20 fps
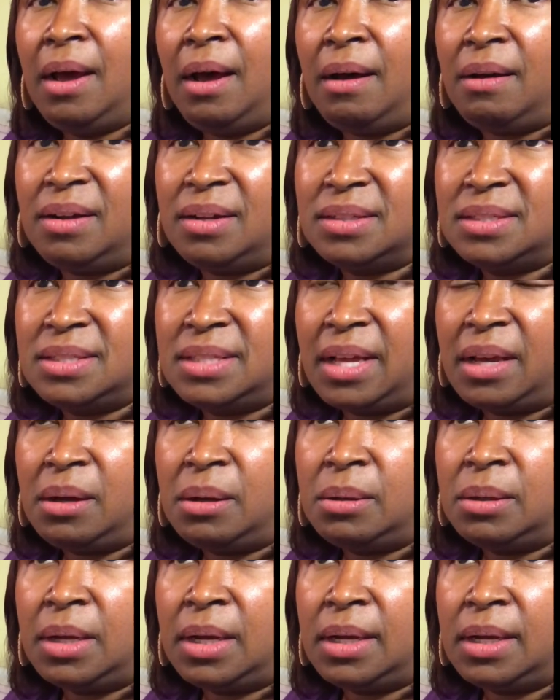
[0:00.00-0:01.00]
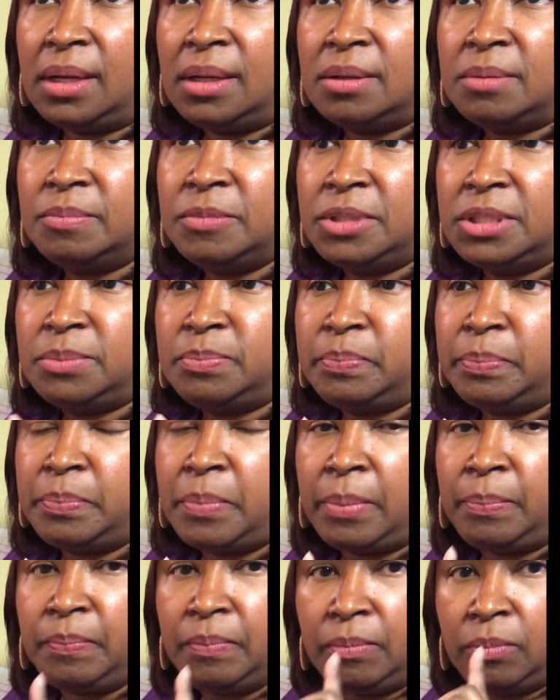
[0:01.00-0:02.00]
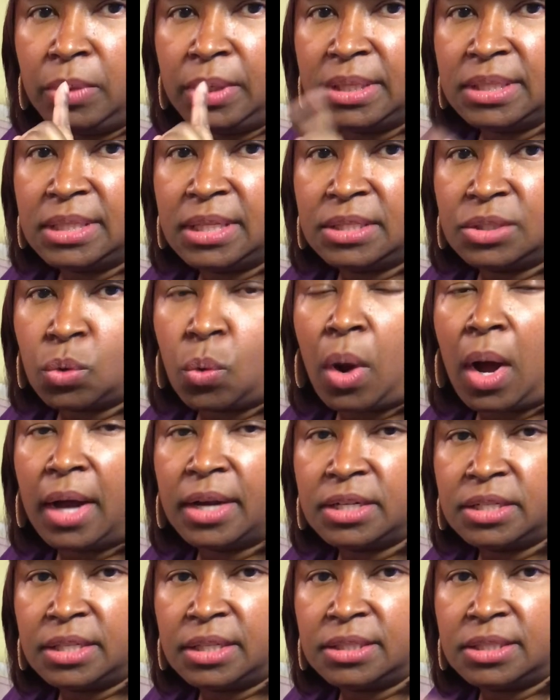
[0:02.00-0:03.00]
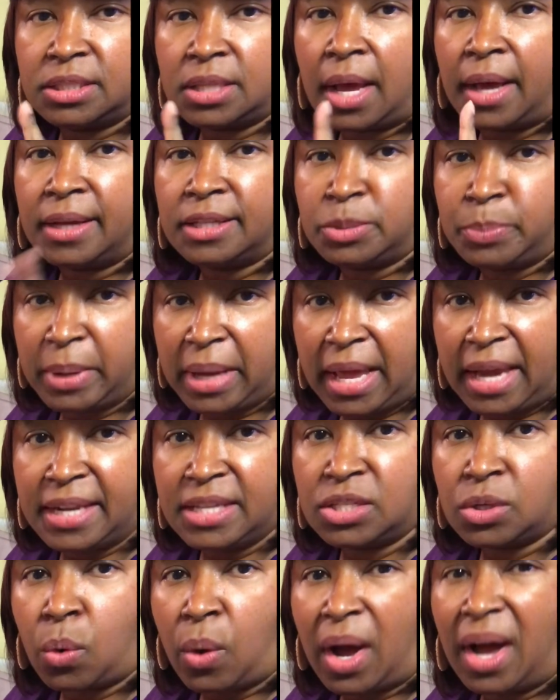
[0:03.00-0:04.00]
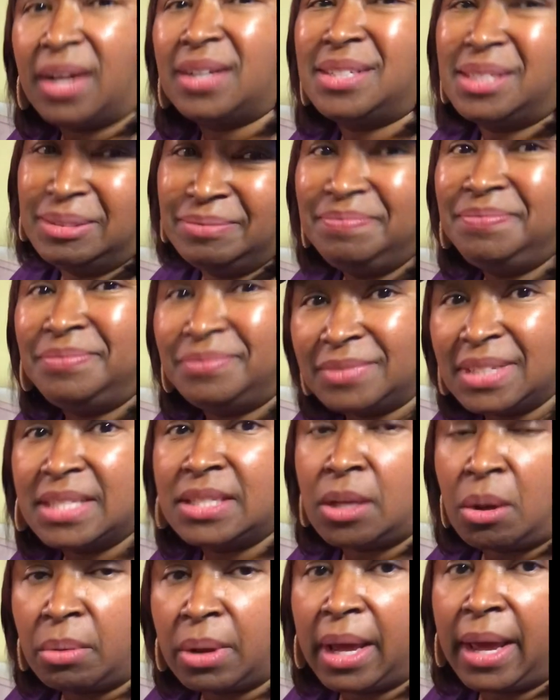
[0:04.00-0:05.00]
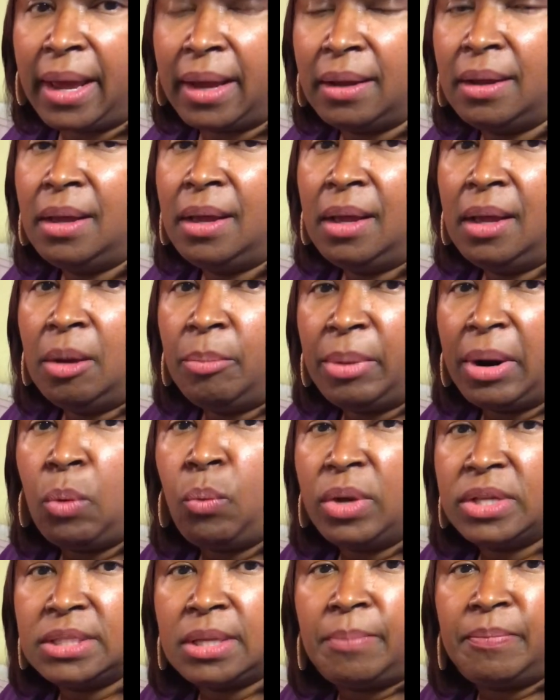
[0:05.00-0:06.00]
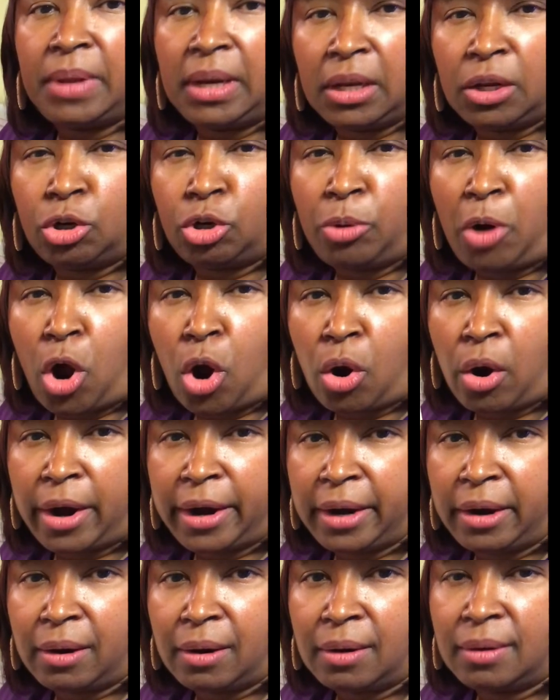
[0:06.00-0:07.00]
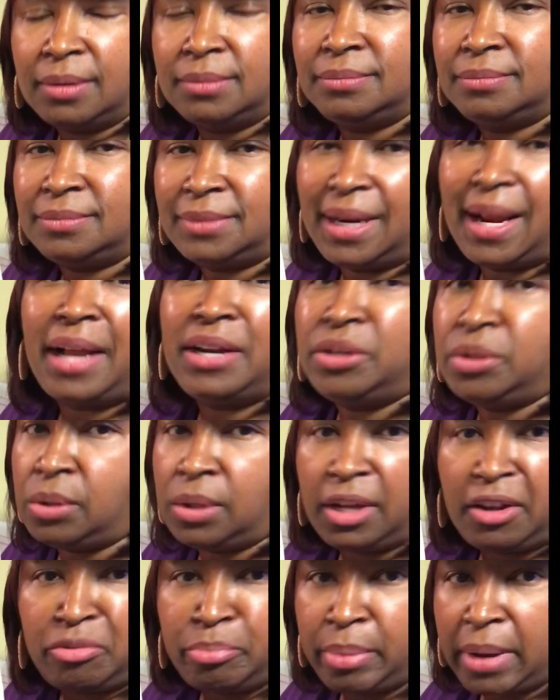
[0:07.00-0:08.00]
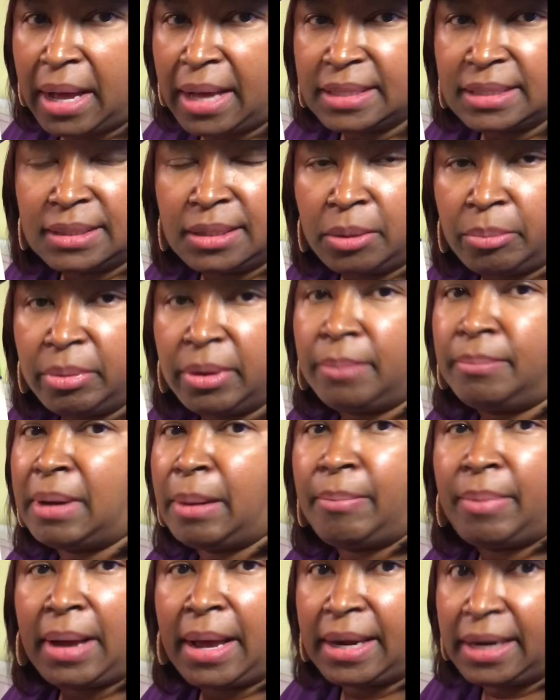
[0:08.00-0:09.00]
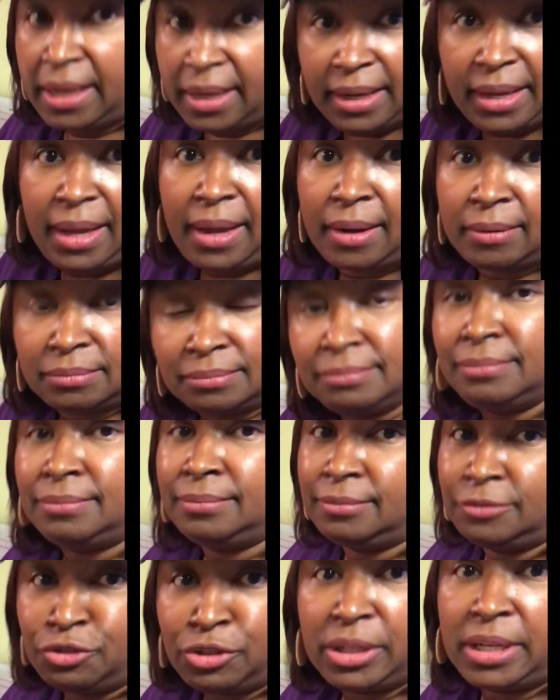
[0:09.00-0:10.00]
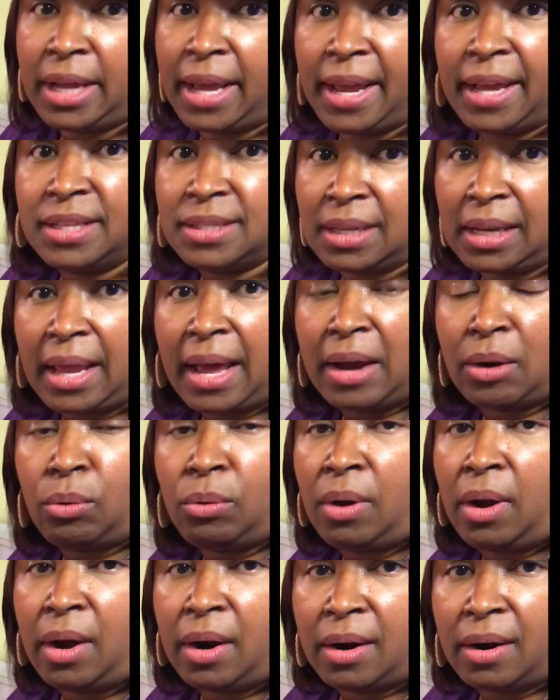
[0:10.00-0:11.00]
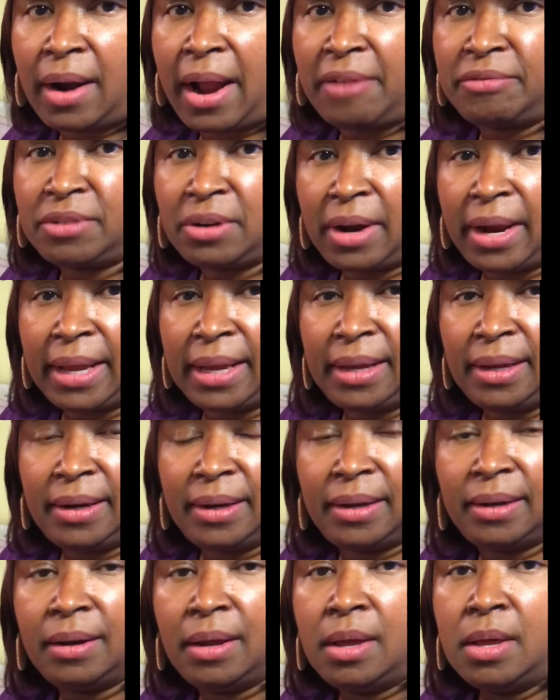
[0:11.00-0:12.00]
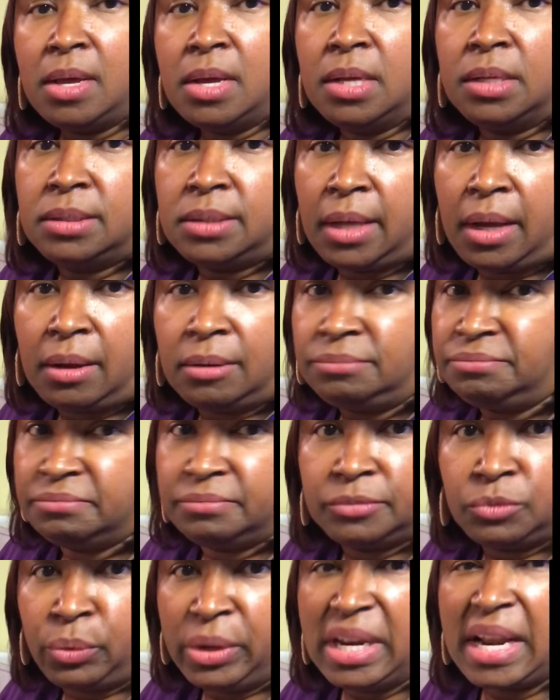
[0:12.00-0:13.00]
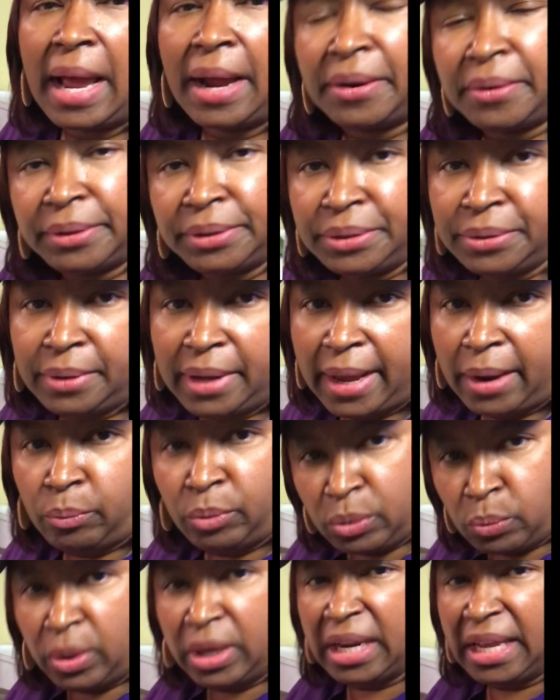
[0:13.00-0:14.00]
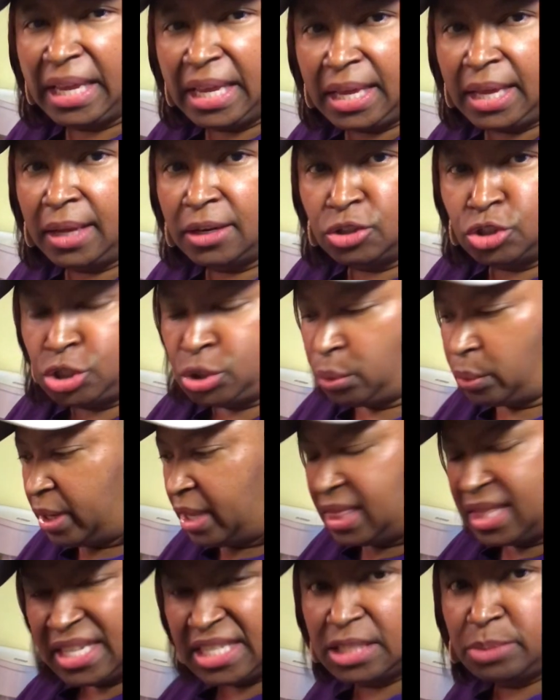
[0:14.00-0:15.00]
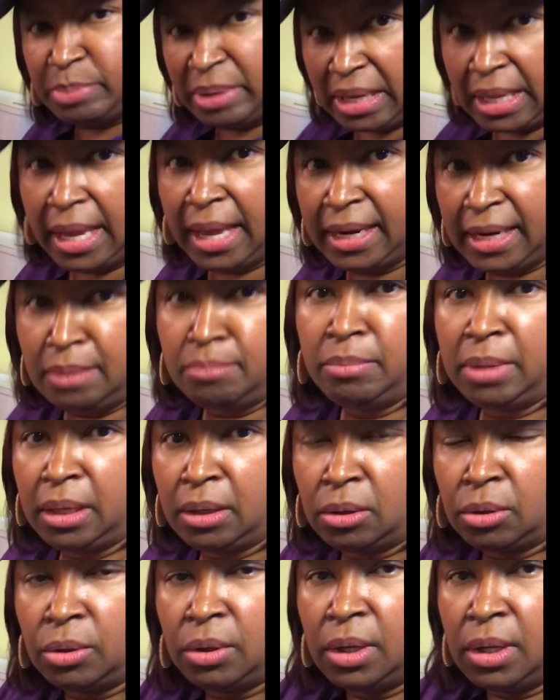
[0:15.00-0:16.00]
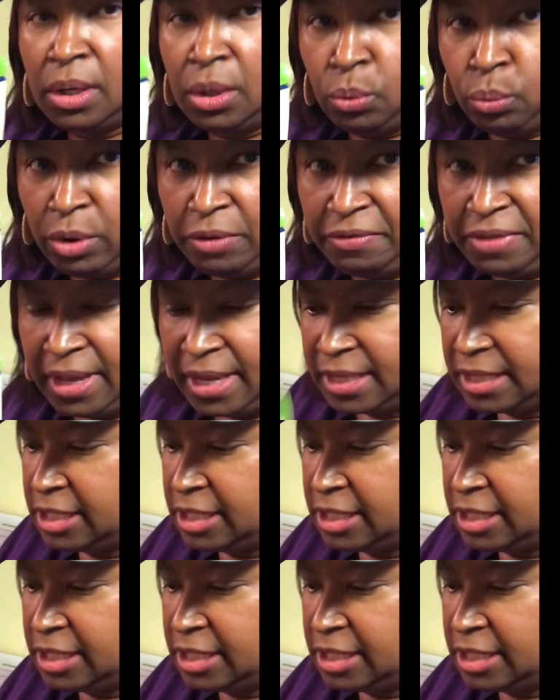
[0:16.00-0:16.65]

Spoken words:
Also, what is the squash? This spaghetti squash, it's okay. But I want something a little heartier. And I do love pasta, but my body, again, retains a lot of water after I eat it. So we're not going to do that. We want to enjoy this spaghetti meal with this.